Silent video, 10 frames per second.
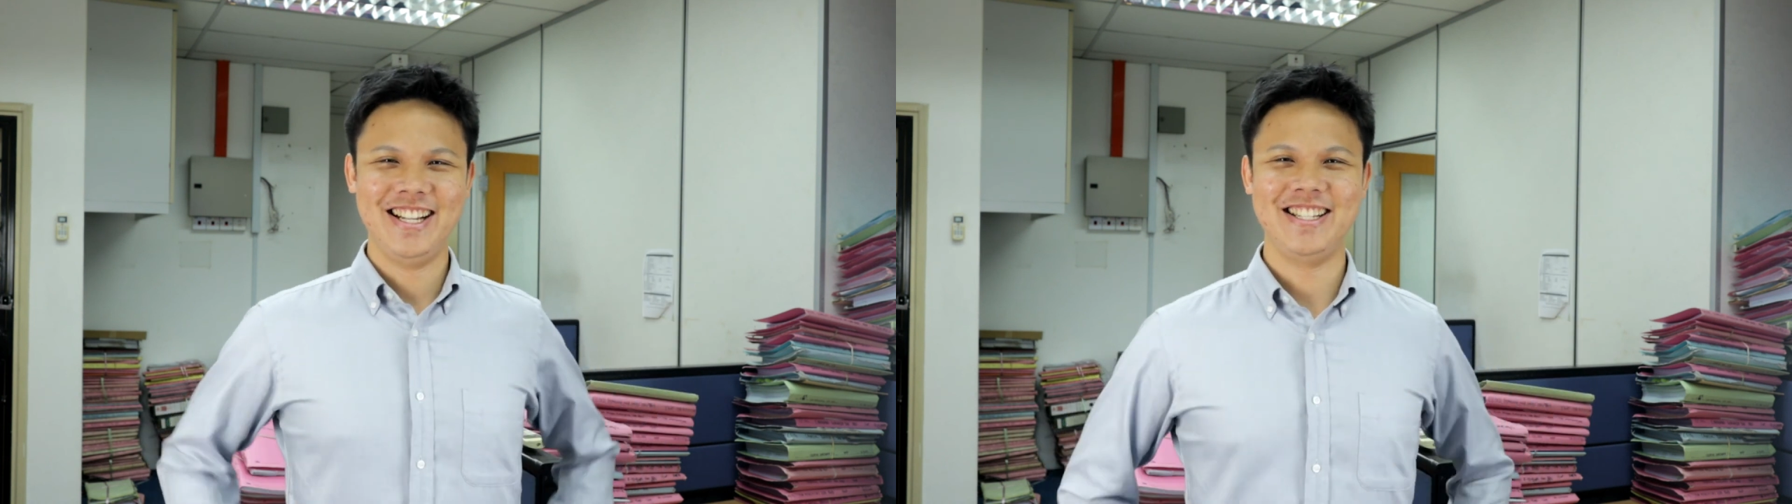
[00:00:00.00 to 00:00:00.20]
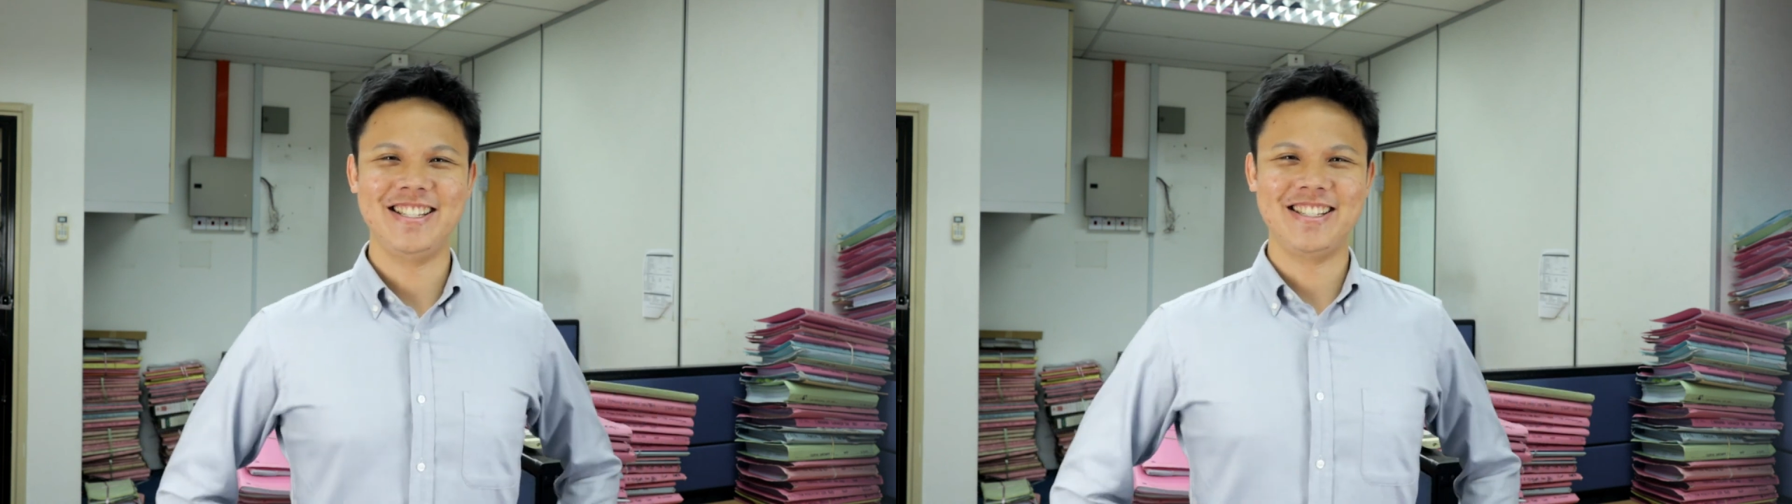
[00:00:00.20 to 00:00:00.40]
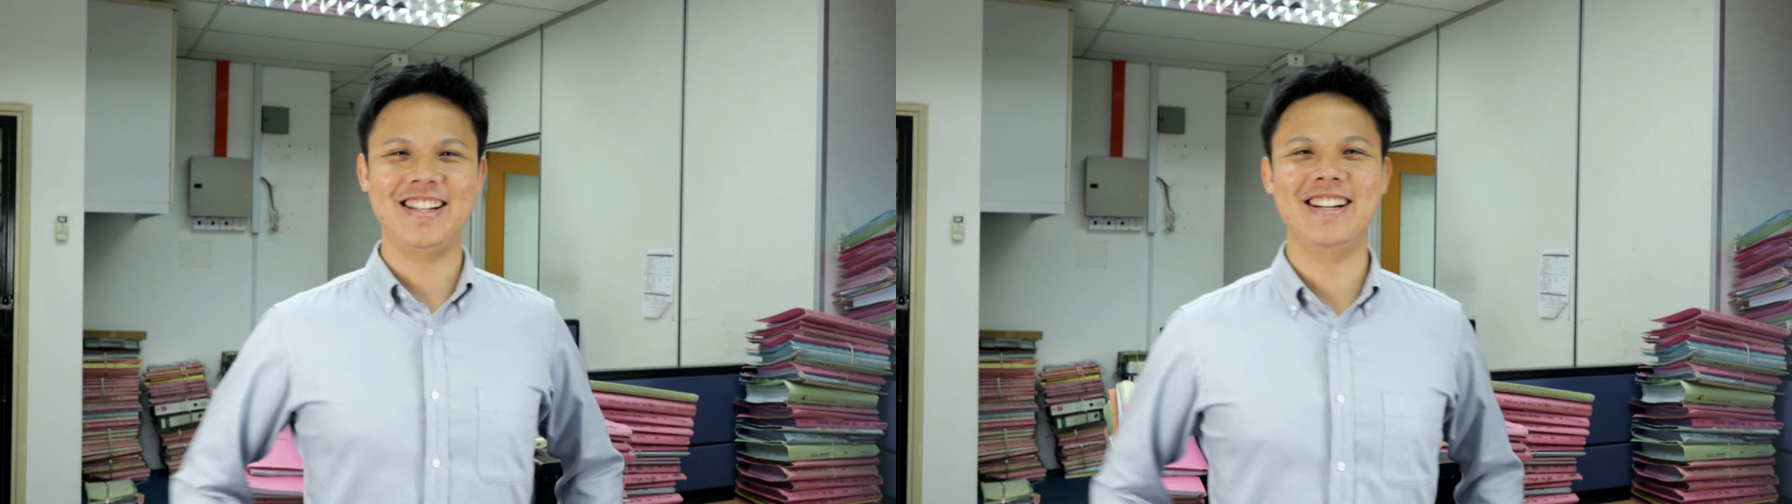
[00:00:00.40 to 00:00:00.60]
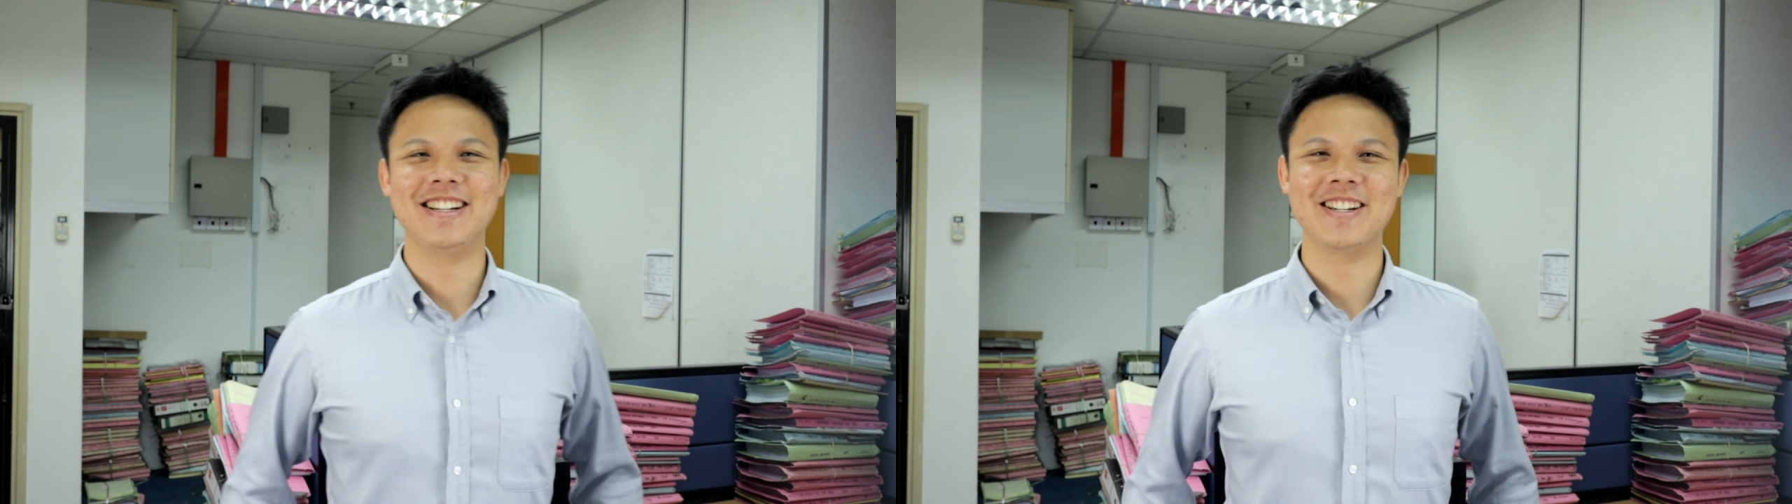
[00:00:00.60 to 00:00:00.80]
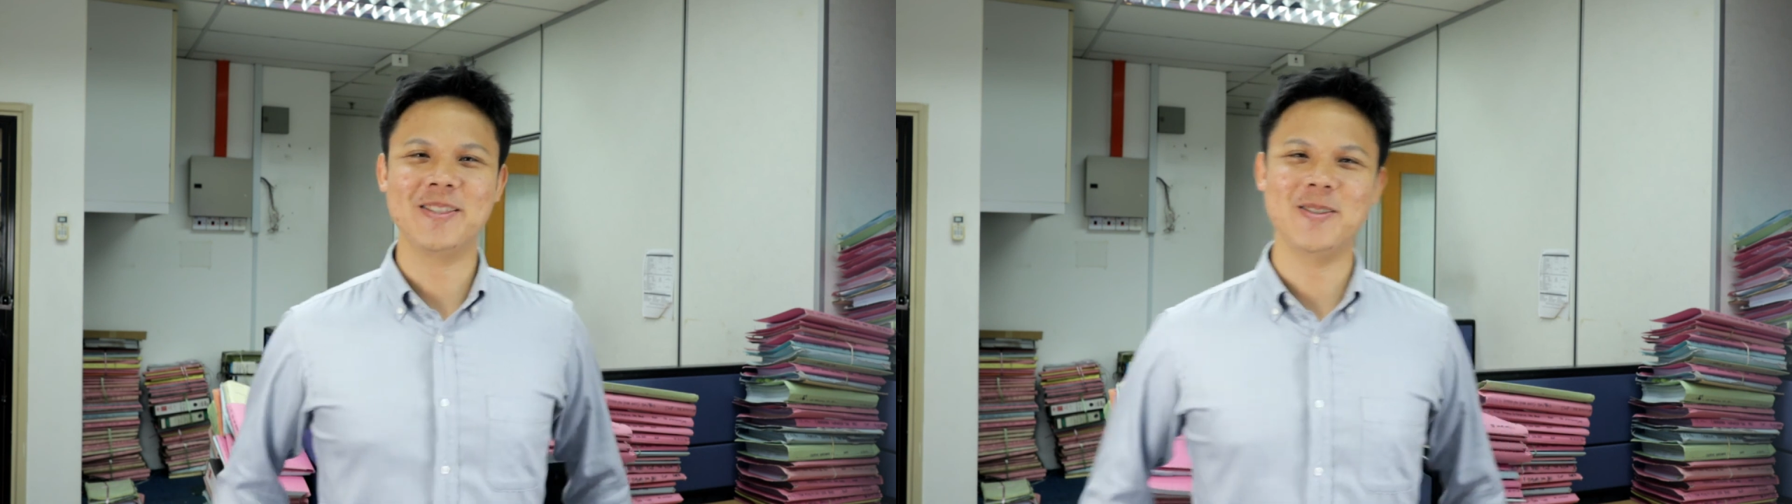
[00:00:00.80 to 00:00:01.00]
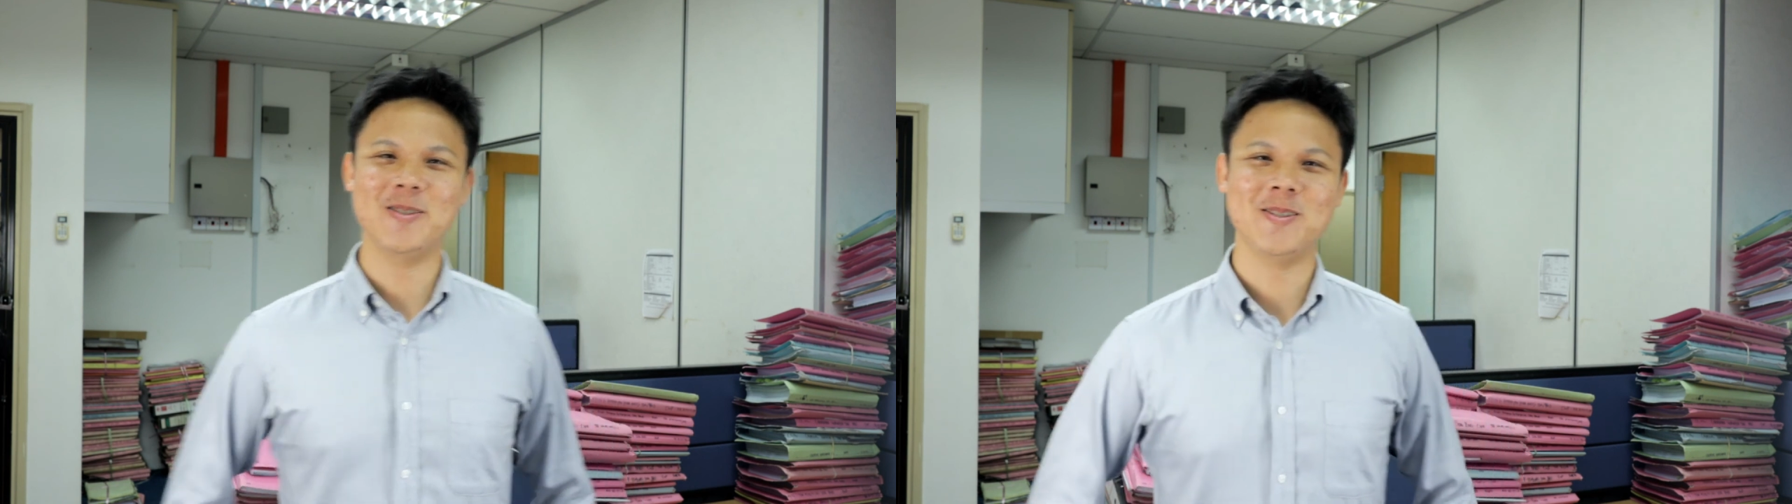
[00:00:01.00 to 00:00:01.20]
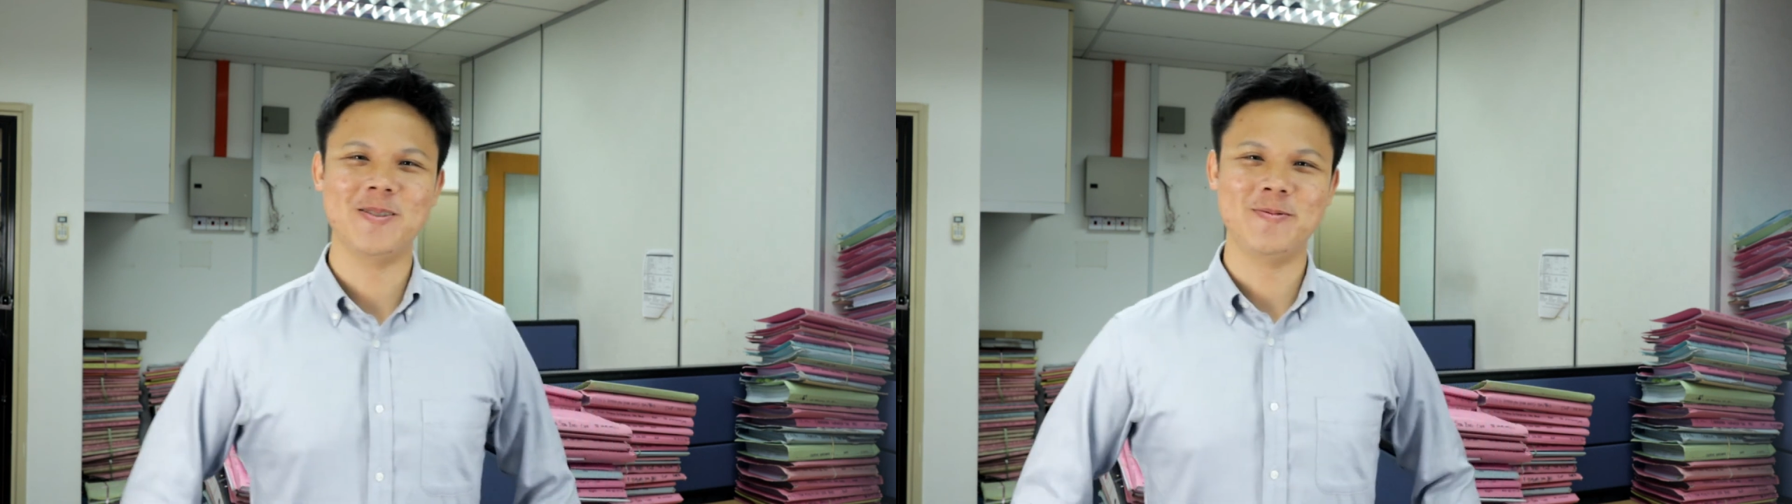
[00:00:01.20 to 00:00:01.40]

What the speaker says: Just got to